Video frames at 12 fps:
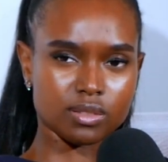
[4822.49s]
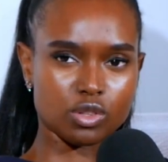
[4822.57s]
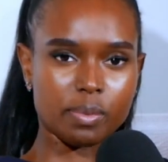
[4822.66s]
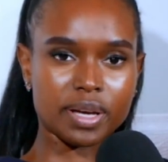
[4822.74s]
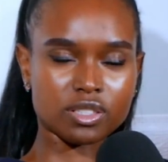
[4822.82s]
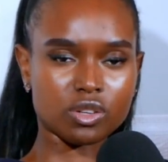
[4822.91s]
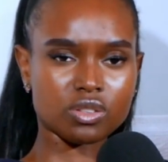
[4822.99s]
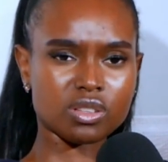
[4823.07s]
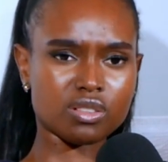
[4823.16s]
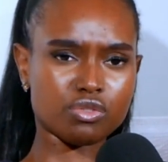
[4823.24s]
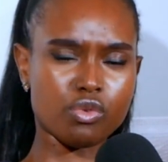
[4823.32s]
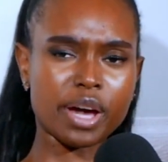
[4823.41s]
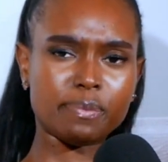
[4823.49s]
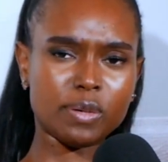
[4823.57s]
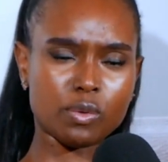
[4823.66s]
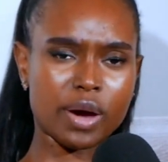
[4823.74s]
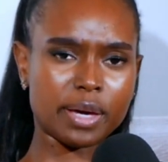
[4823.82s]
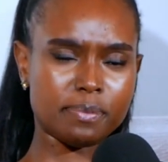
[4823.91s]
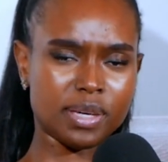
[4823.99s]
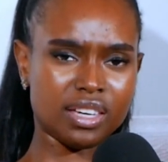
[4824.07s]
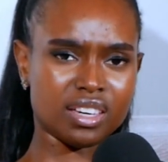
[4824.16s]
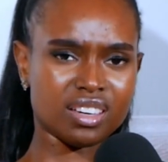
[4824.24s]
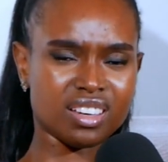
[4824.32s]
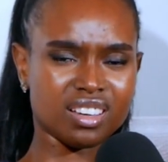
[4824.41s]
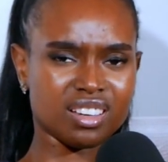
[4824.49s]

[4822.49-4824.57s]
Stop asking yourself, why me, why me?